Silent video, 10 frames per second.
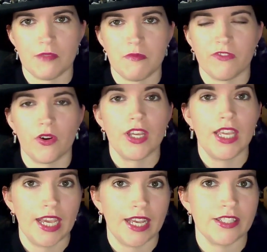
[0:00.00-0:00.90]
before
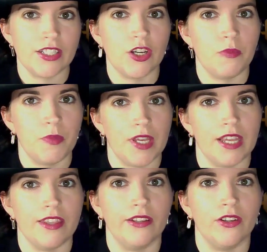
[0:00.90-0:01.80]
he has to go pay
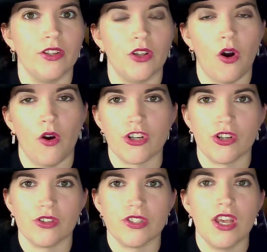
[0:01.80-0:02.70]
the local
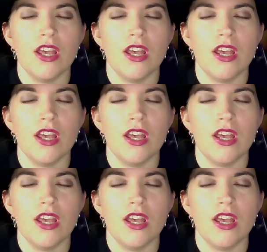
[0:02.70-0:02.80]
hotshot